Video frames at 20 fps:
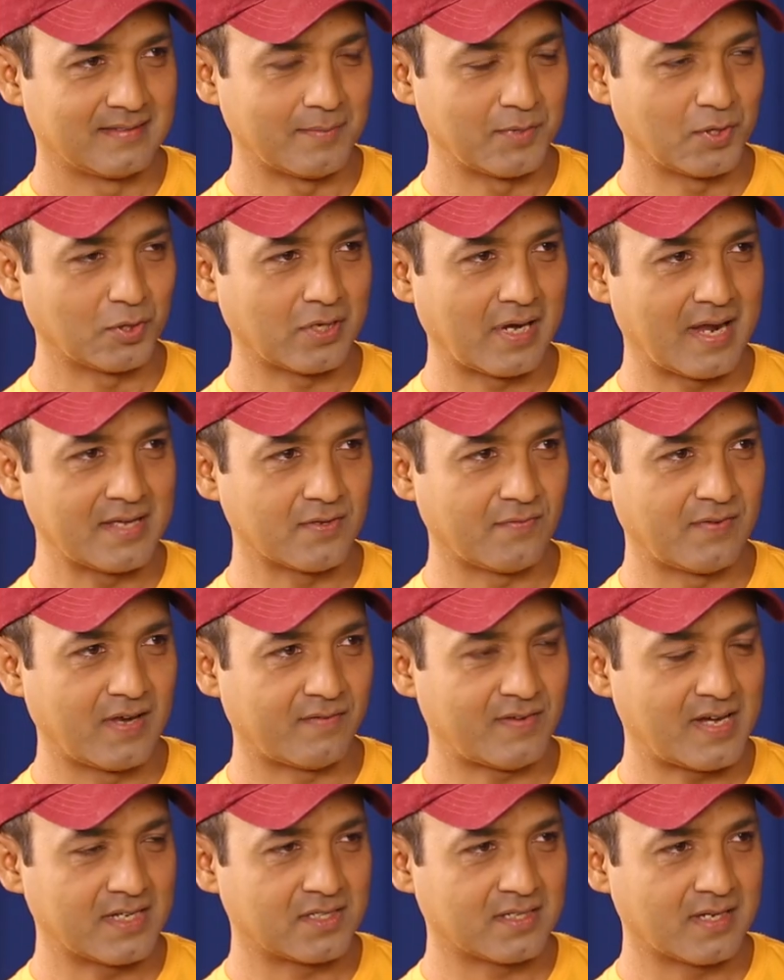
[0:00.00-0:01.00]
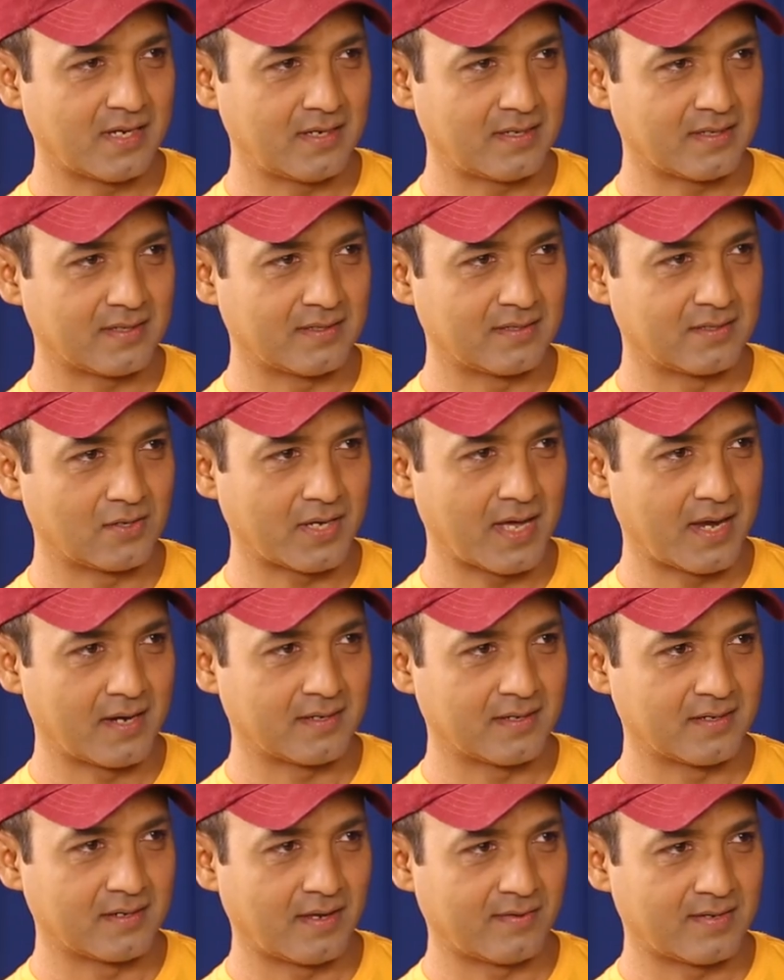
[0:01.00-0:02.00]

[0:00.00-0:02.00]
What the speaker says: Something on the lines of Love Aajkal, your character in